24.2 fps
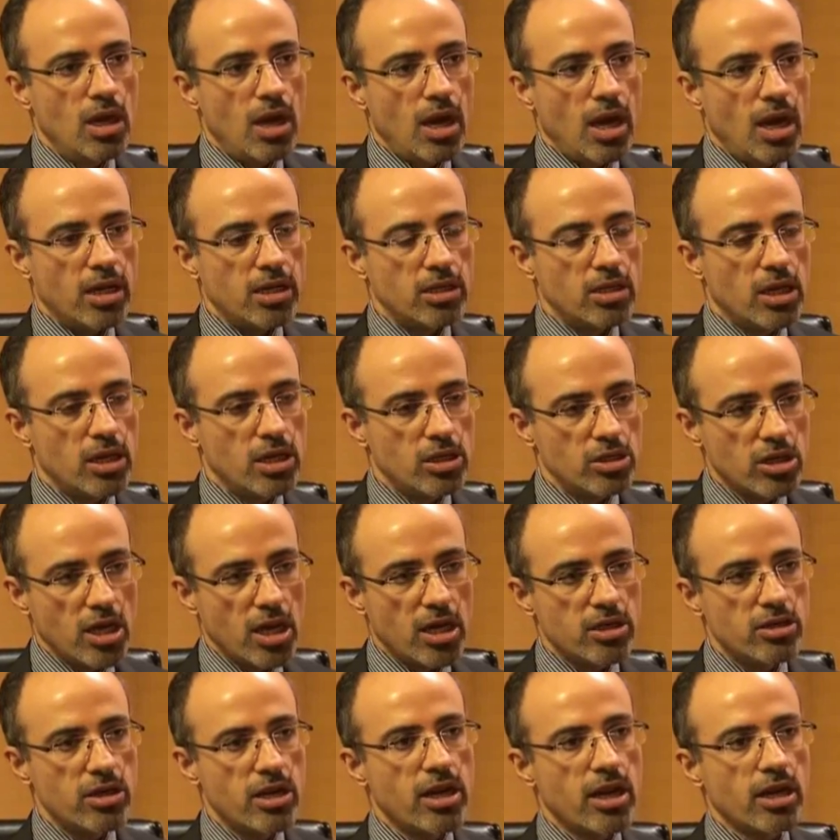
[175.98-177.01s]
And the
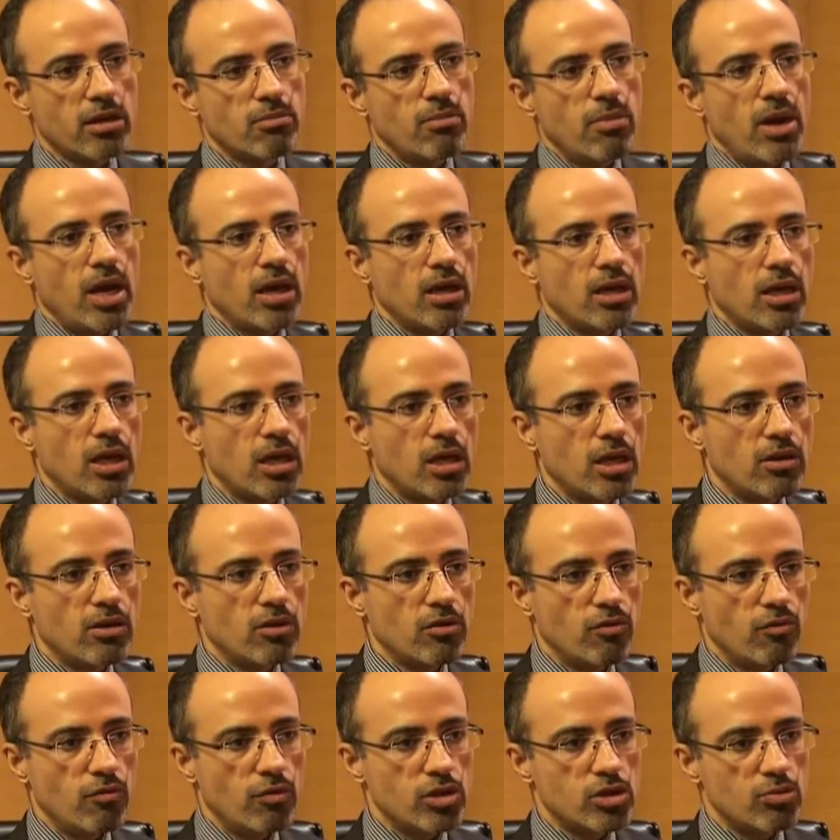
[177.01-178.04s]
entire direct banking,
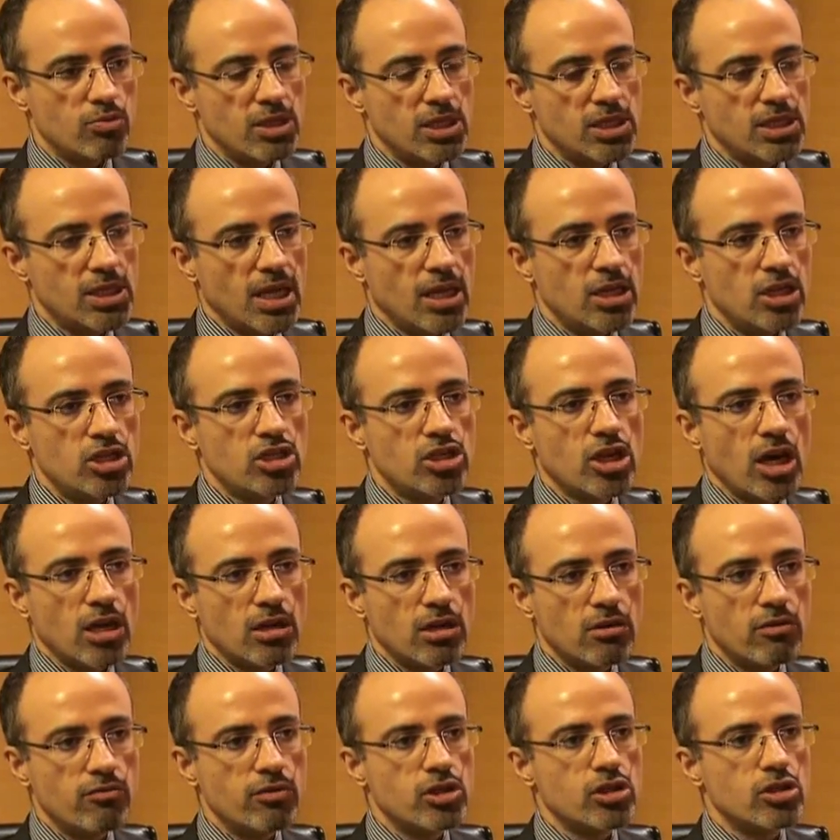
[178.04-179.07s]
which means any
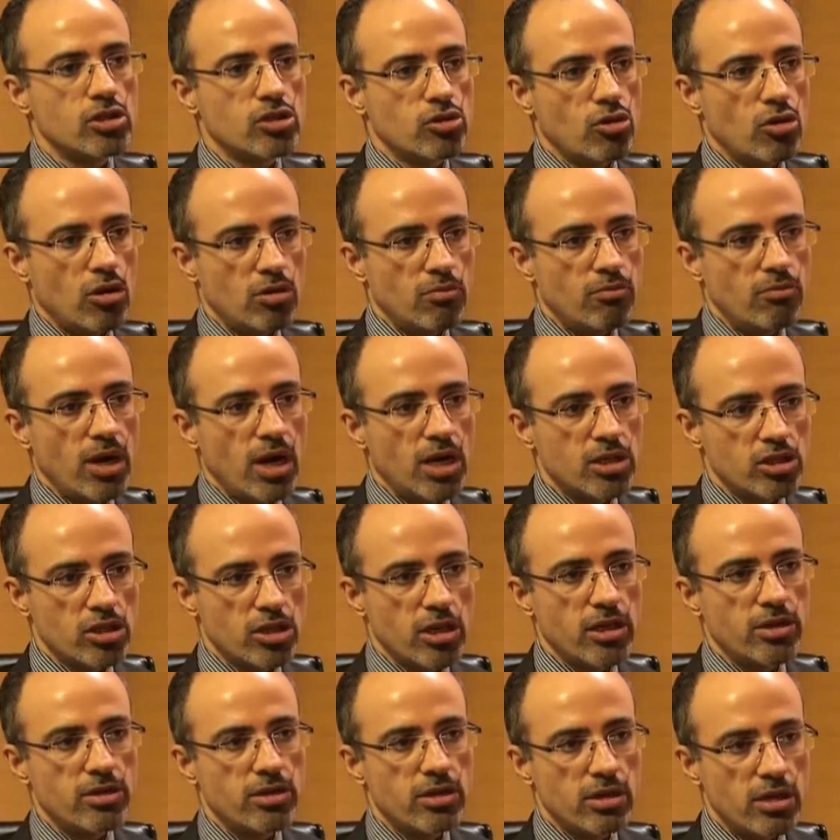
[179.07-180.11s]
channel which is
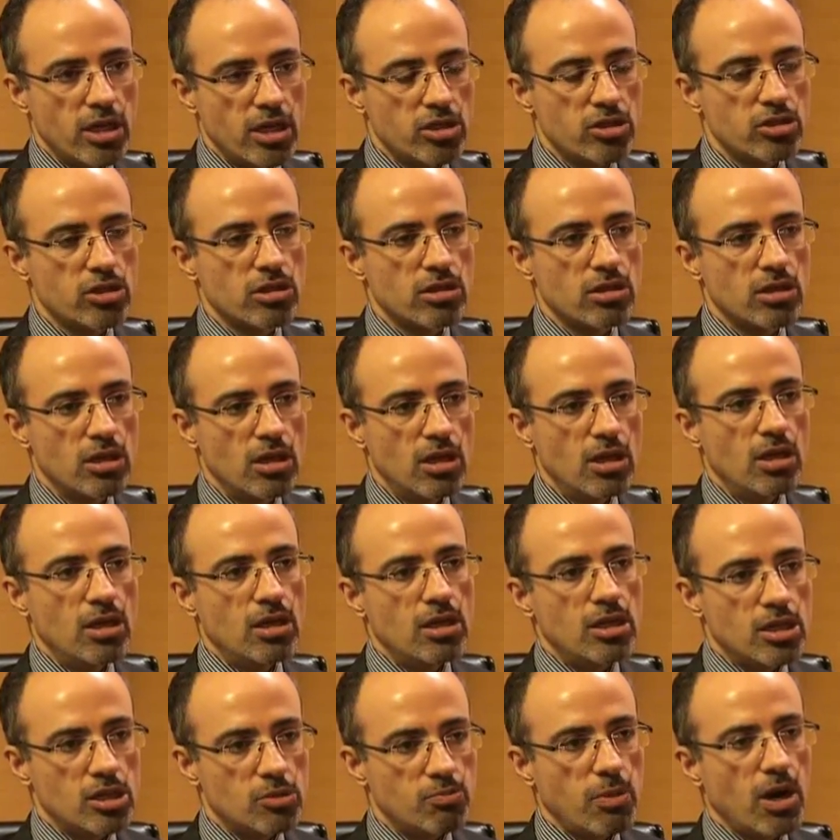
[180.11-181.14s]
non-branch-led in nature,
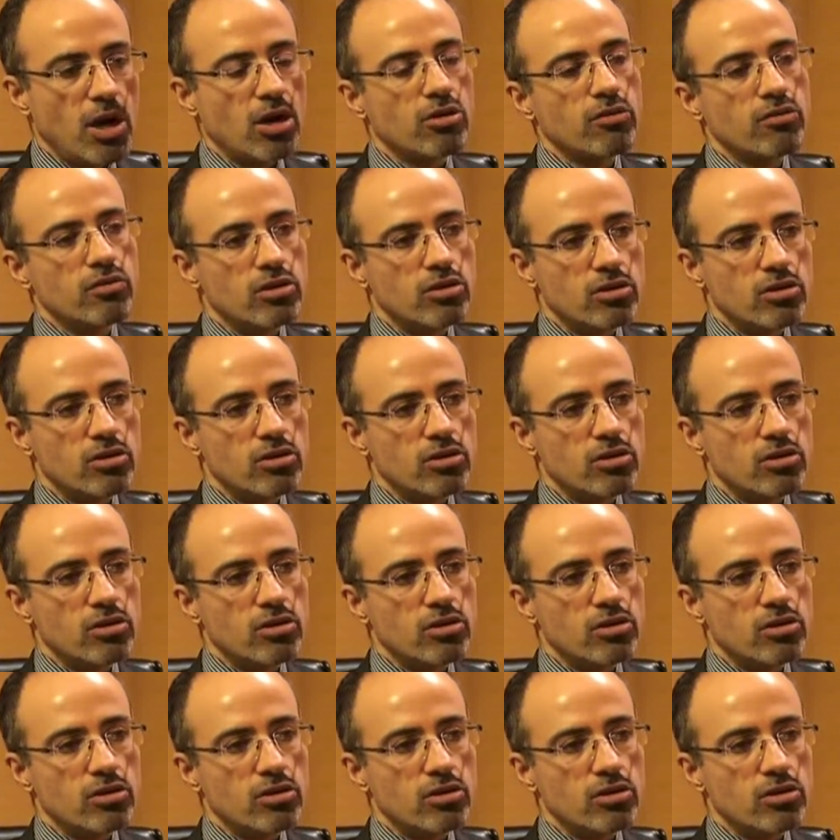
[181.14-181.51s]
is part of